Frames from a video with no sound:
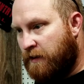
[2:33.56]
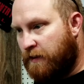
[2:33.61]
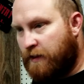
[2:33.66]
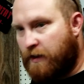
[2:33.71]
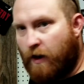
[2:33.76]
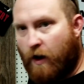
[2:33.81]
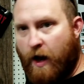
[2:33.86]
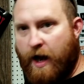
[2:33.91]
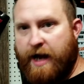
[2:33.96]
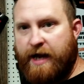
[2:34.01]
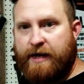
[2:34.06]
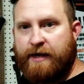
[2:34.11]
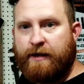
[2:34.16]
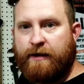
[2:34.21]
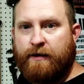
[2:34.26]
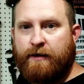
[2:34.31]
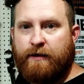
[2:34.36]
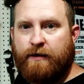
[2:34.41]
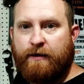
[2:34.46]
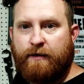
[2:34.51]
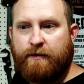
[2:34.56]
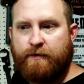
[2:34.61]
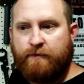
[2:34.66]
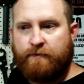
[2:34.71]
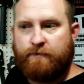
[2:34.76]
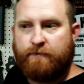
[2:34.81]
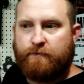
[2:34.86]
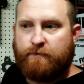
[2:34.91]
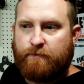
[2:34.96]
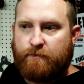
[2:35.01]
grain
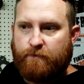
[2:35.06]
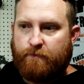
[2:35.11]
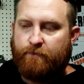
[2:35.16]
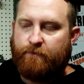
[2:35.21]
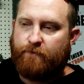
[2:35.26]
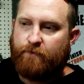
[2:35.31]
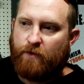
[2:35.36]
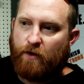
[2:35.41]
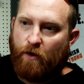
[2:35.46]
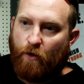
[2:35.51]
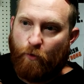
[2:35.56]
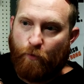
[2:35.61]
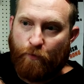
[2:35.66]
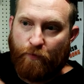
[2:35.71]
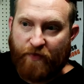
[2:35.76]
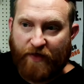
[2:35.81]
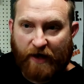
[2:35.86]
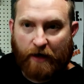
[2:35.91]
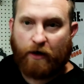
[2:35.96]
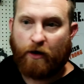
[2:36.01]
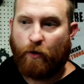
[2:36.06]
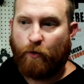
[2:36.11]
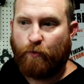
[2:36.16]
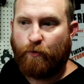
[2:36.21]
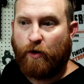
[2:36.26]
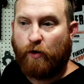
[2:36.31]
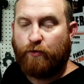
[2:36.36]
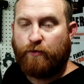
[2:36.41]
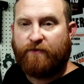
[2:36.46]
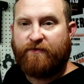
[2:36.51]
on there
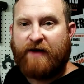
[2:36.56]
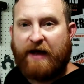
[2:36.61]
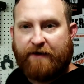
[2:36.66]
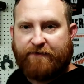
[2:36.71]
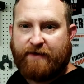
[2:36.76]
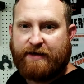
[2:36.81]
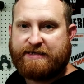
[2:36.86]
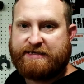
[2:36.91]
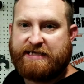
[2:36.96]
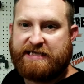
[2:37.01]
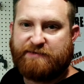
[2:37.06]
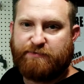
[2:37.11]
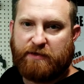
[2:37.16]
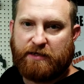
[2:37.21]
on the 5.56